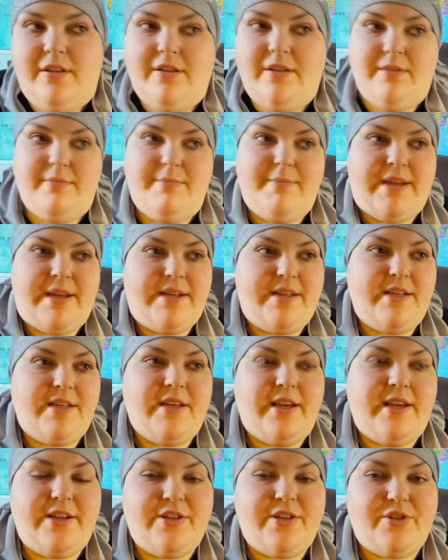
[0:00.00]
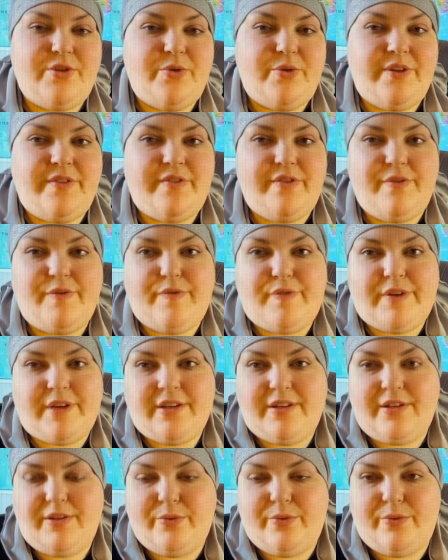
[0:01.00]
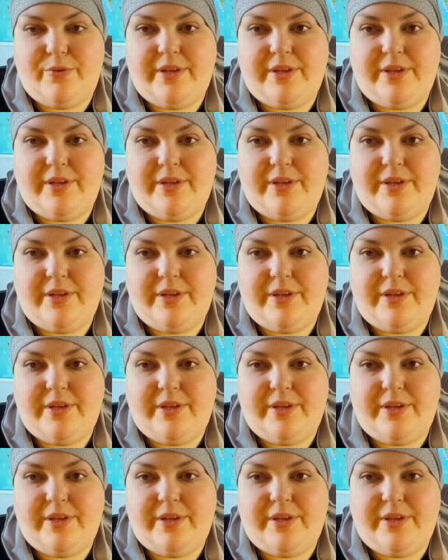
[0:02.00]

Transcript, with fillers: mentally, I just don't even feel